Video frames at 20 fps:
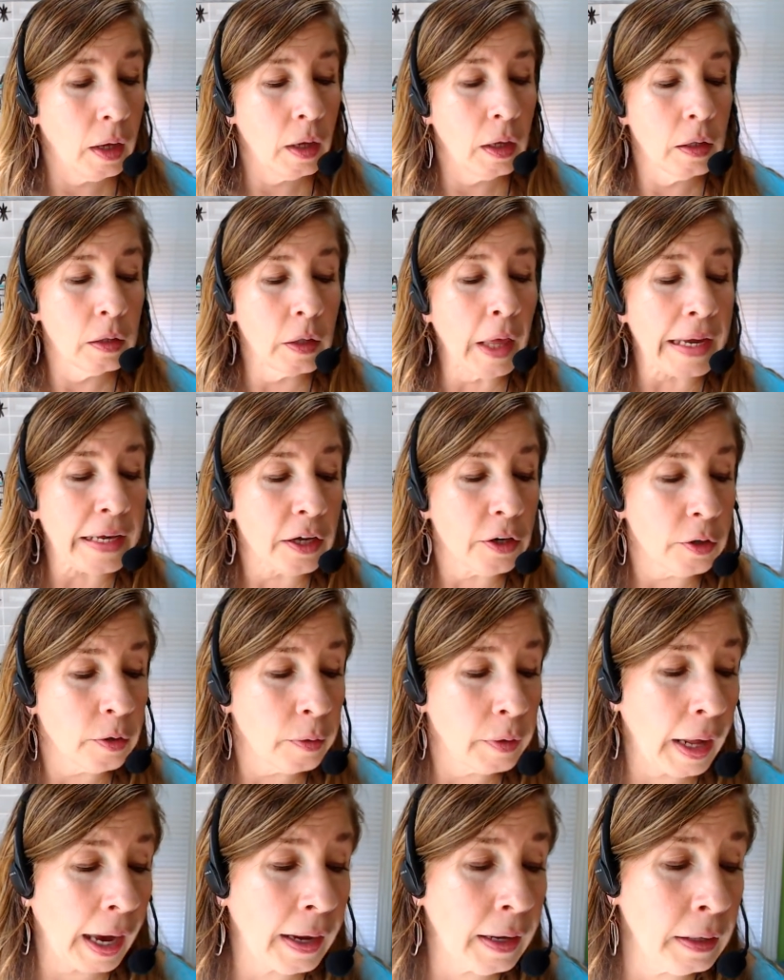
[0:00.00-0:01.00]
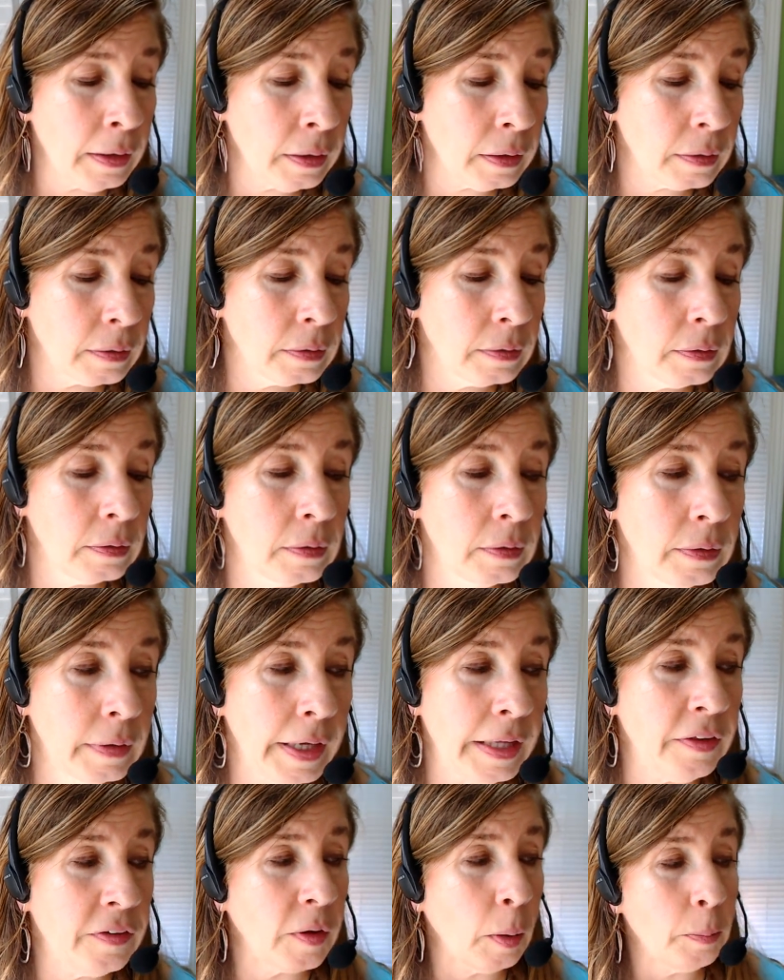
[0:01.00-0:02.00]
Like it or not,
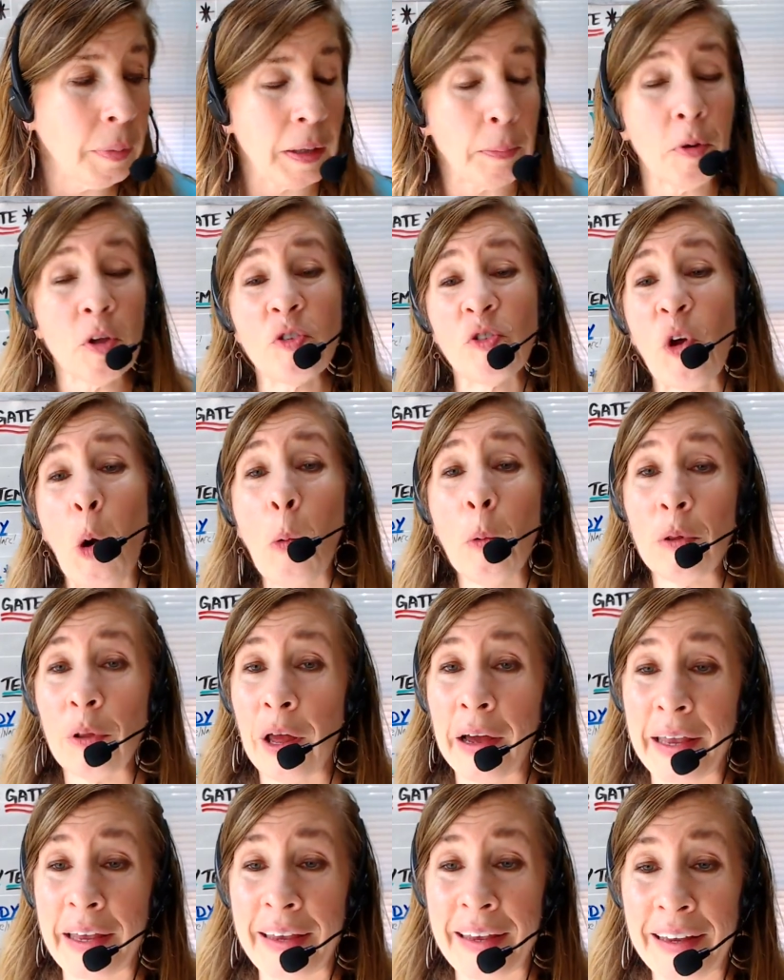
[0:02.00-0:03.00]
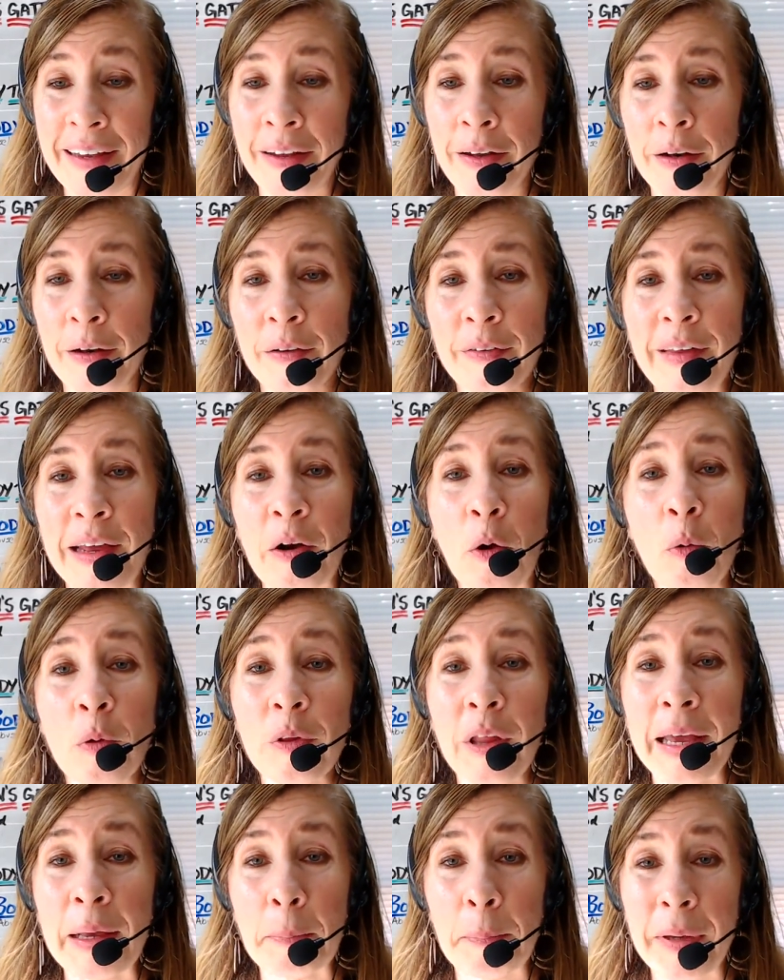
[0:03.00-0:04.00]
and some people don't like it, they don't
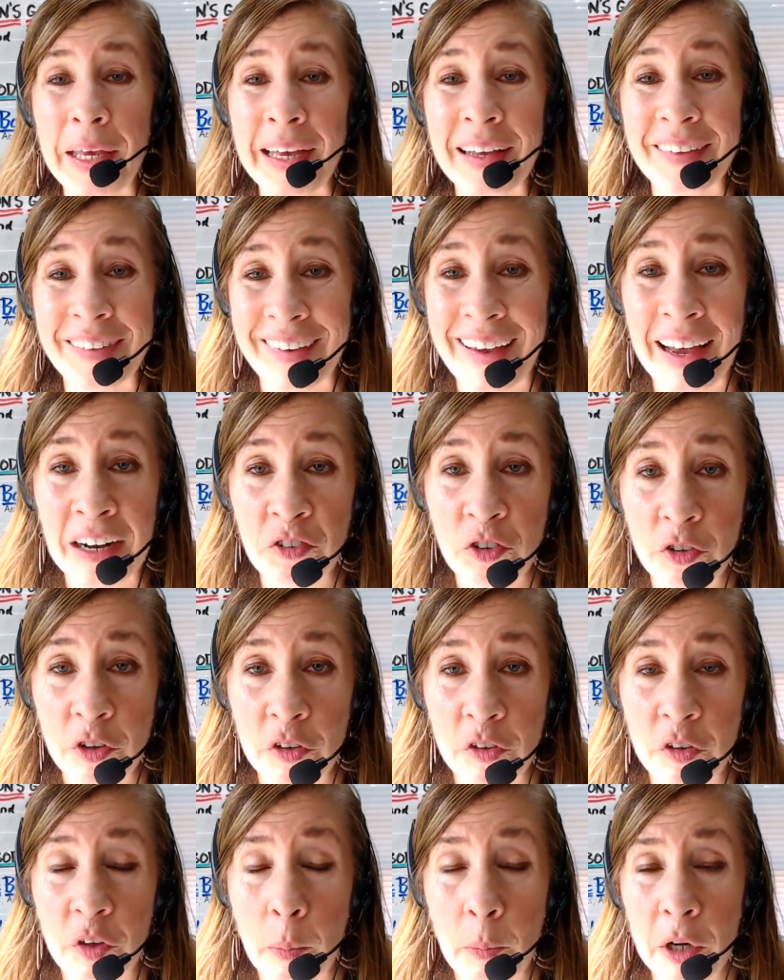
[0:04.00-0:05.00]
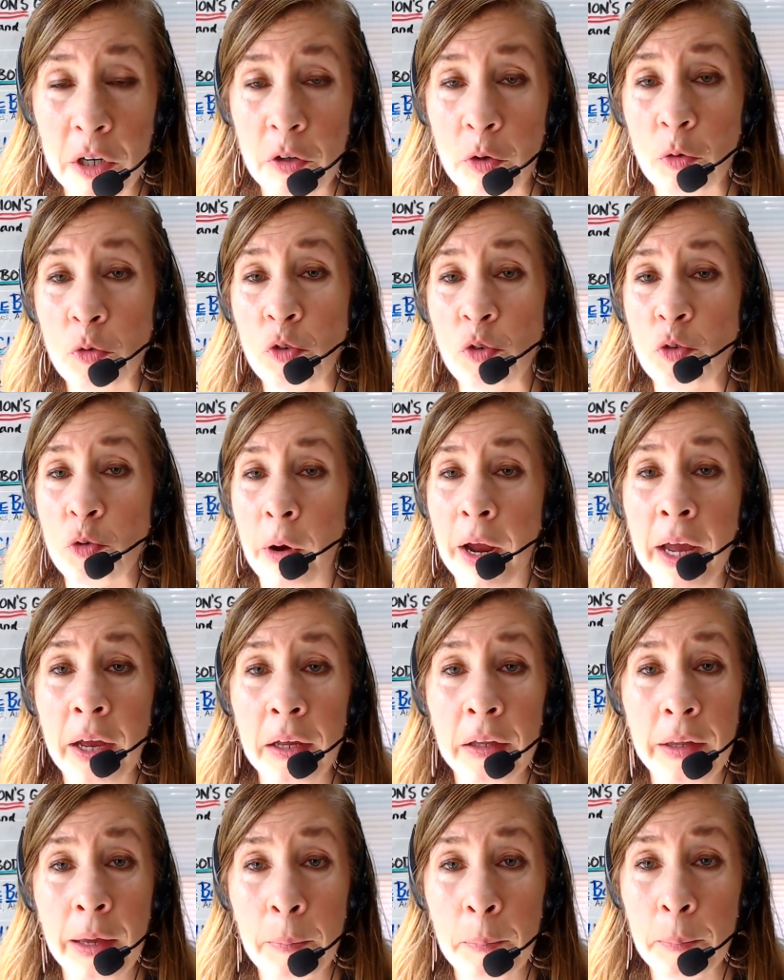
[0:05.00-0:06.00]
like being attached to someone who's dragging
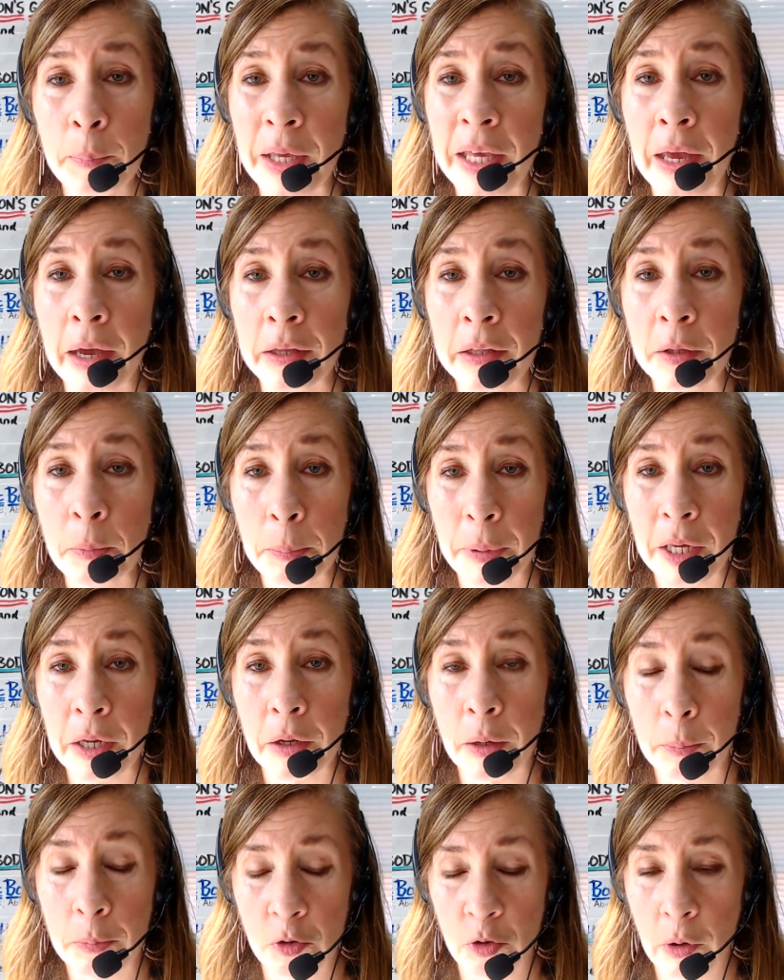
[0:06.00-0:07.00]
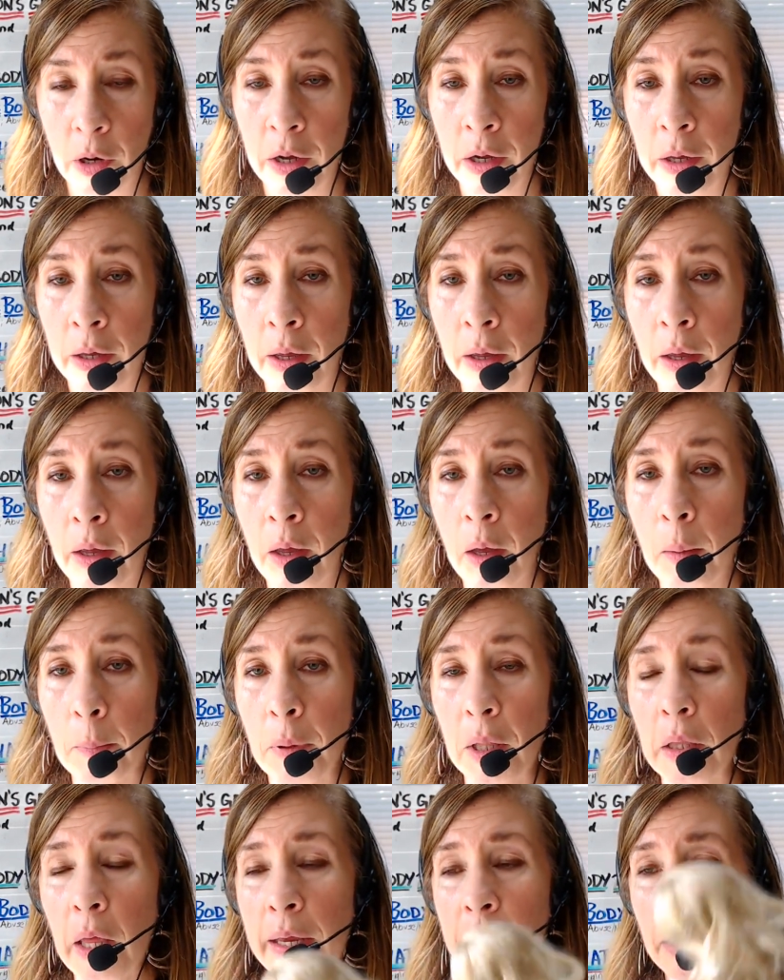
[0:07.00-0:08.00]
them behind the pickup truck,
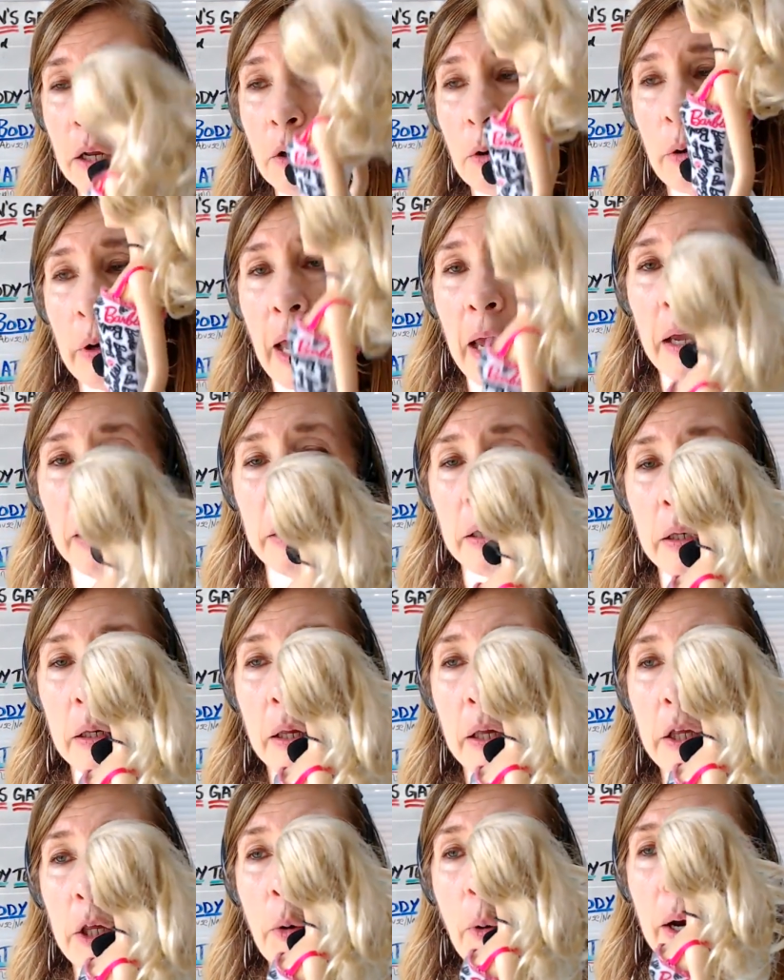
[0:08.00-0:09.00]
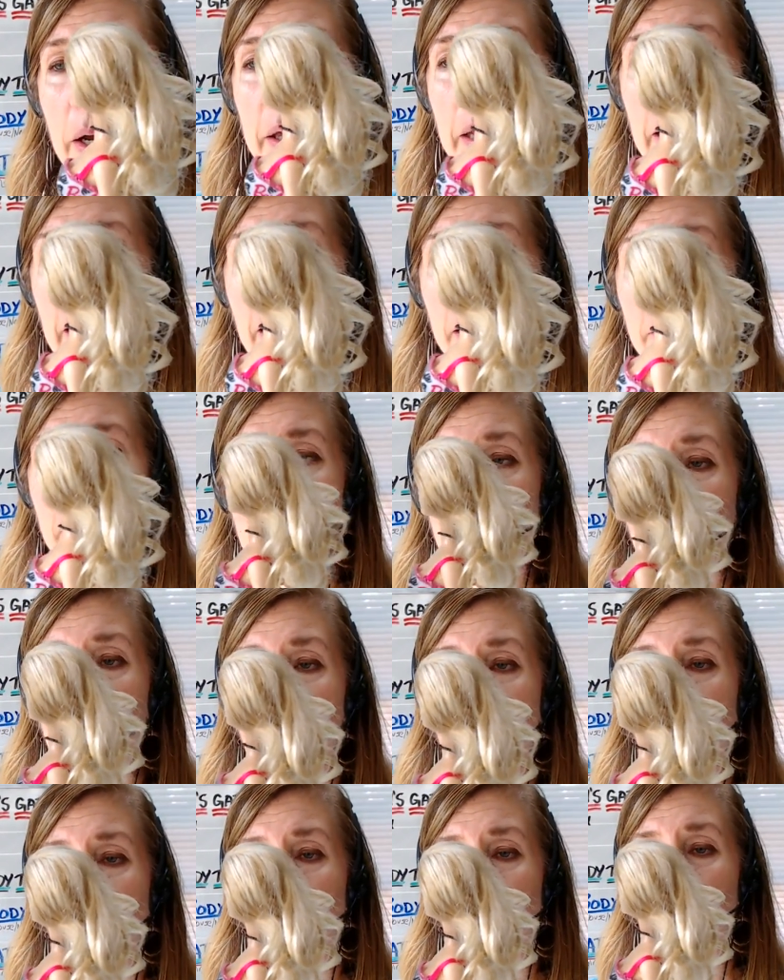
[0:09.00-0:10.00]
but like it or not, you are connected to
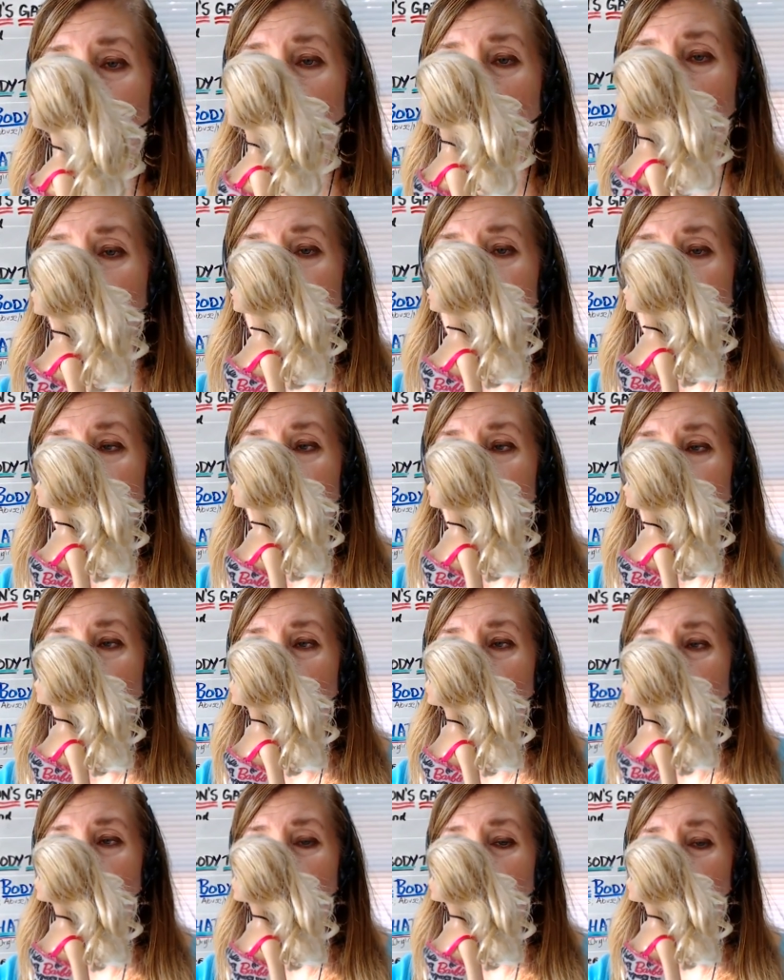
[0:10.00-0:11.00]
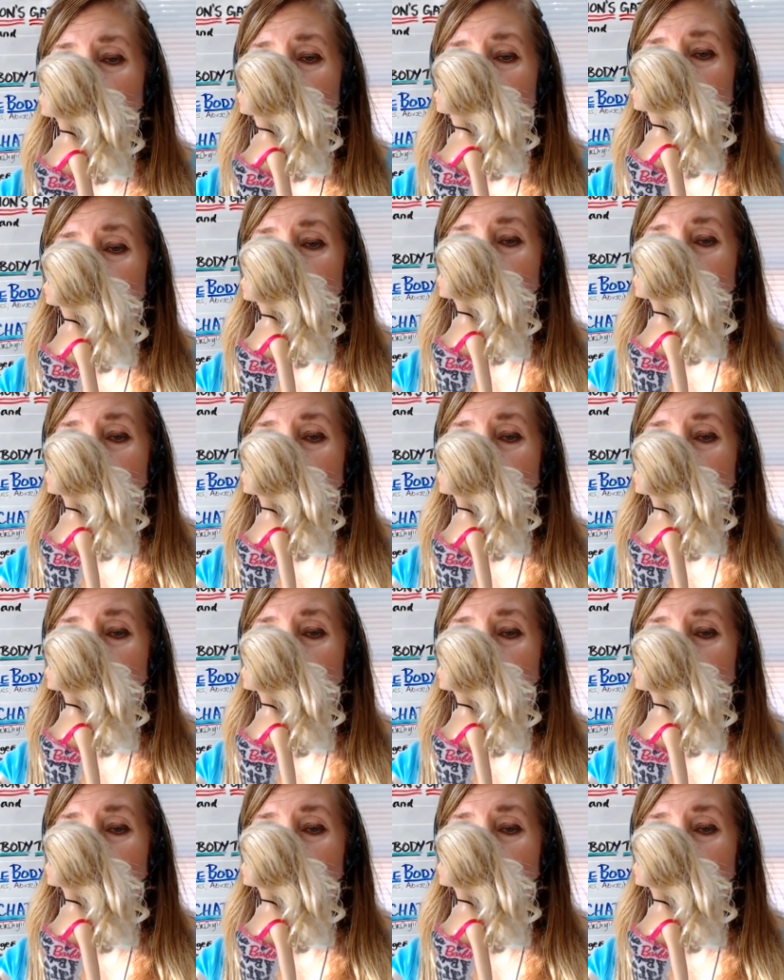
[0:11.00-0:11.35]
someone, okay?